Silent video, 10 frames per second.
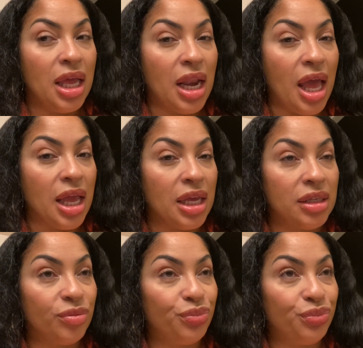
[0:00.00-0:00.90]
Like,
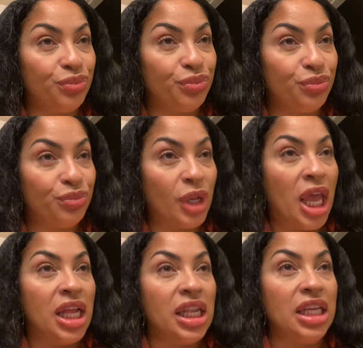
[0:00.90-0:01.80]

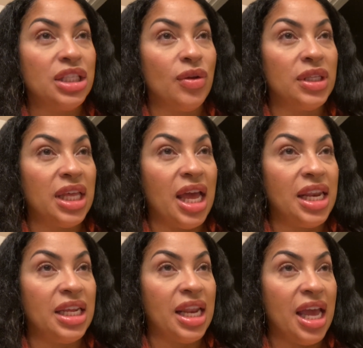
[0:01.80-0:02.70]
that's the only thing I
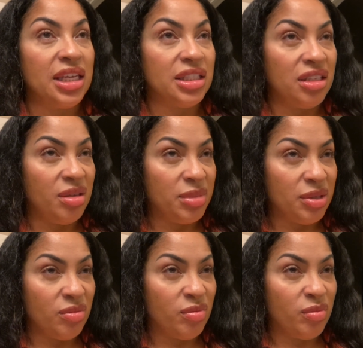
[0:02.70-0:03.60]
didn't like is he told me
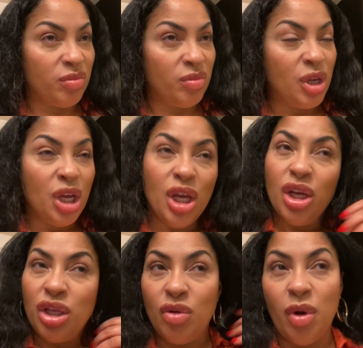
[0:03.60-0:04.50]
some,
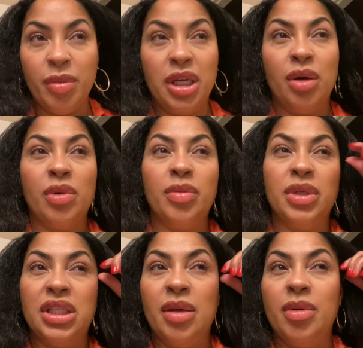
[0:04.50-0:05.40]
you want me to come rub your
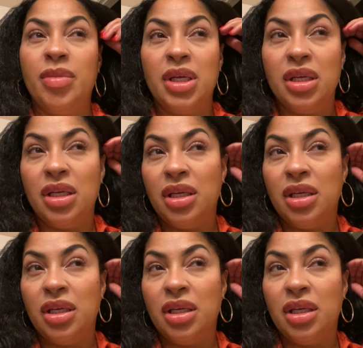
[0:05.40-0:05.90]
stomach, but